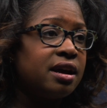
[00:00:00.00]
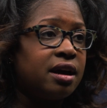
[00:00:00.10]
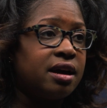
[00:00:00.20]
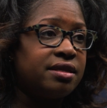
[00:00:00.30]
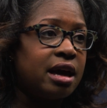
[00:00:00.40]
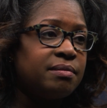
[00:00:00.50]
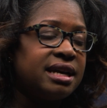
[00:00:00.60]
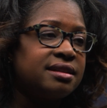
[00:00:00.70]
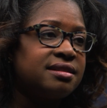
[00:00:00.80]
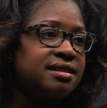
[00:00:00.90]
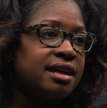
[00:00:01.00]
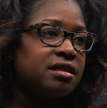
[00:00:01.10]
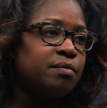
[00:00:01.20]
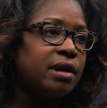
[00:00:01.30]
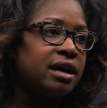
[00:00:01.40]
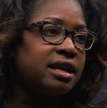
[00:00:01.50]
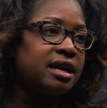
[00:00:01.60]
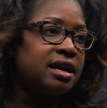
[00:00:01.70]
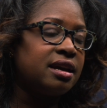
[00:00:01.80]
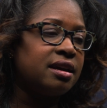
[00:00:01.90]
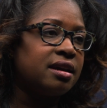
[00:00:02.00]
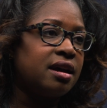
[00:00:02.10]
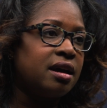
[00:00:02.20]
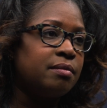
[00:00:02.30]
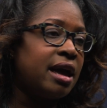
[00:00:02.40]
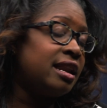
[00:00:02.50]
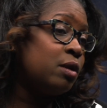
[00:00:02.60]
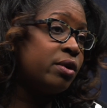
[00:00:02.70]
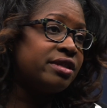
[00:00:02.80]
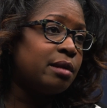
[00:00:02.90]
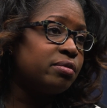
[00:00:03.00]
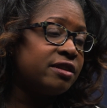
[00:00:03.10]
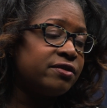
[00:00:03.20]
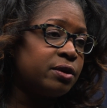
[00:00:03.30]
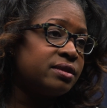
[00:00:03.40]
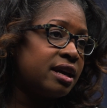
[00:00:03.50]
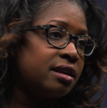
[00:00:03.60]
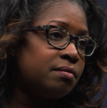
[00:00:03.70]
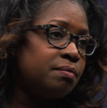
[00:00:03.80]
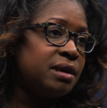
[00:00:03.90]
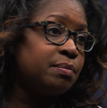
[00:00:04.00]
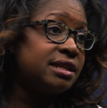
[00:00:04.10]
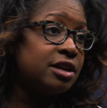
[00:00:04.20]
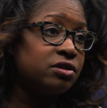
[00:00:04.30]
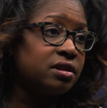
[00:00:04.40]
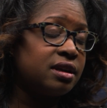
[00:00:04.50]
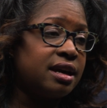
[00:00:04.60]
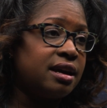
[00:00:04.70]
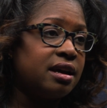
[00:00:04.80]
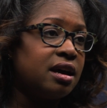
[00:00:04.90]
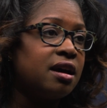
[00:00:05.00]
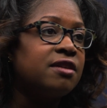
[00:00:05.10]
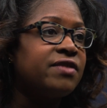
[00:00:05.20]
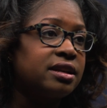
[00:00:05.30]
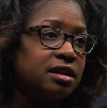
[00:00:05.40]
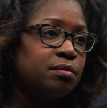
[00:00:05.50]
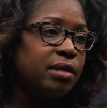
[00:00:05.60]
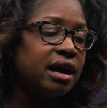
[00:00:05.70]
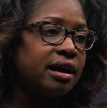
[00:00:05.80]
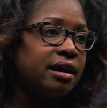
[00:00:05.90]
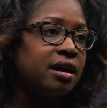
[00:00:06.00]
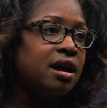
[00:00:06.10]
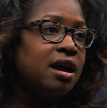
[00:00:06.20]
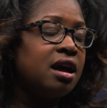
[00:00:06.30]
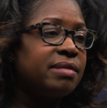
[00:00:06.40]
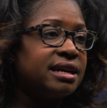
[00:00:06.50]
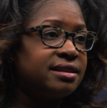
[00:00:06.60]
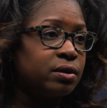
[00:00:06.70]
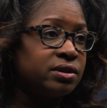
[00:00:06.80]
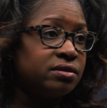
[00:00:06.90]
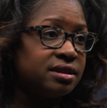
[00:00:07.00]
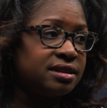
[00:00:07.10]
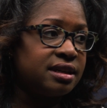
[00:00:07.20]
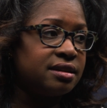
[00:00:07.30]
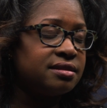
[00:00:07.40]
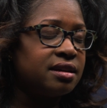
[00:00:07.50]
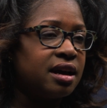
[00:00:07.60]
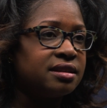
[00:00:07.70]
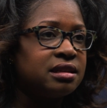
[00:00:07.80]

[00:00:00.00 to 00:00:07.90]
that means that the body, anywhere that blood flows, can be potentially affected by sickle cell disease.